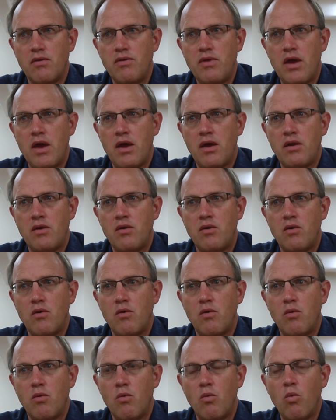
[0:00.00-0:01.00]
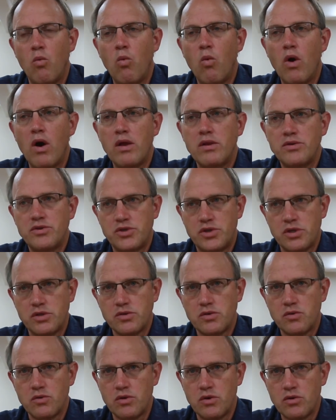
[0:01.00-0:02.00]
than what
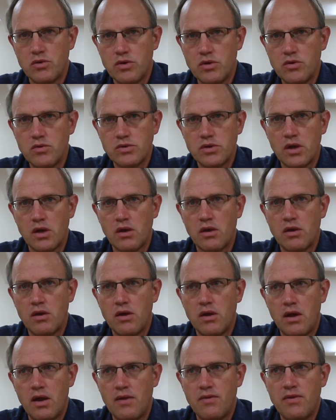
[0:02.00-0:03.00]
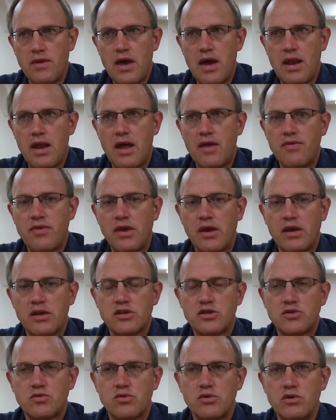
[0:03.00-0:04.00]
chisel you're using. And that, I think,
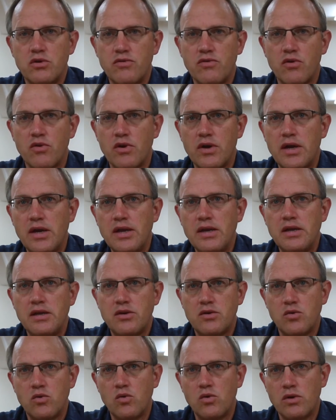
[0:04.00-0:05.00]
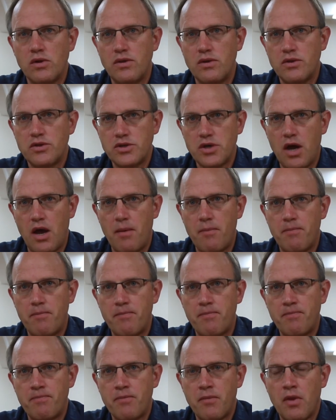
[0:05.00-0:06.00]
is true for any tool in the shop.
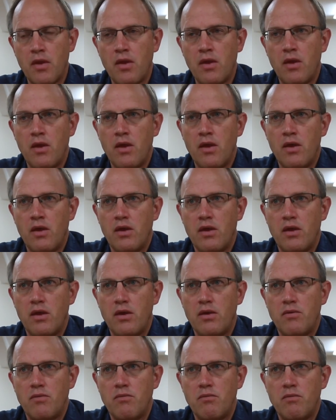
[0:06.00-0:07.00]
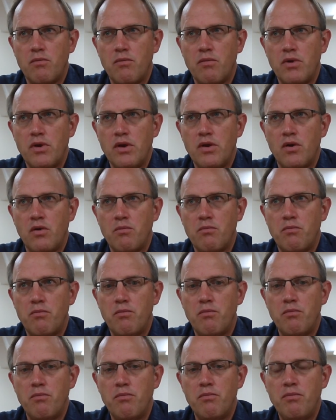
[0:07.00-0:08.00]
And, you know,
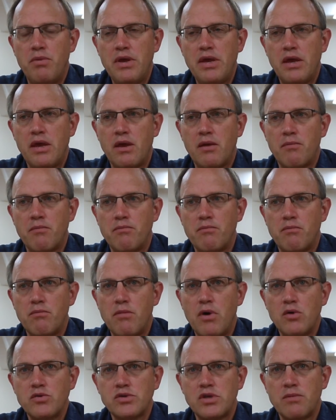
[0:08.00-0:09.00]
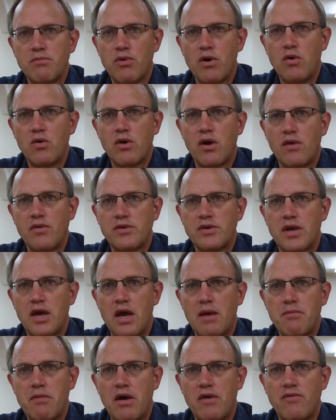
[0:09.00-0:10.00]
being mostly broke all the
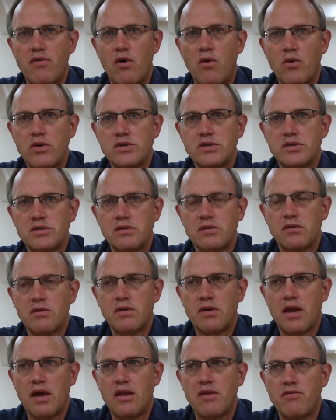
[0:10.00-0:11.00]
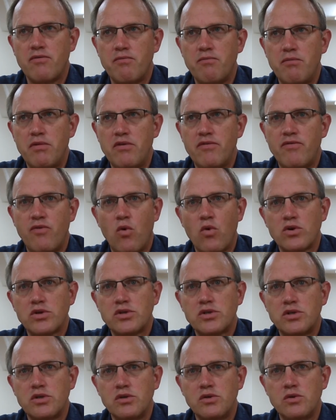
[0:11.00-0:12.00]
time, I've always kind of been
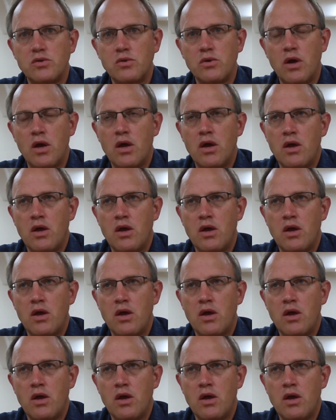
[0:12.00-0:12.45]
forced to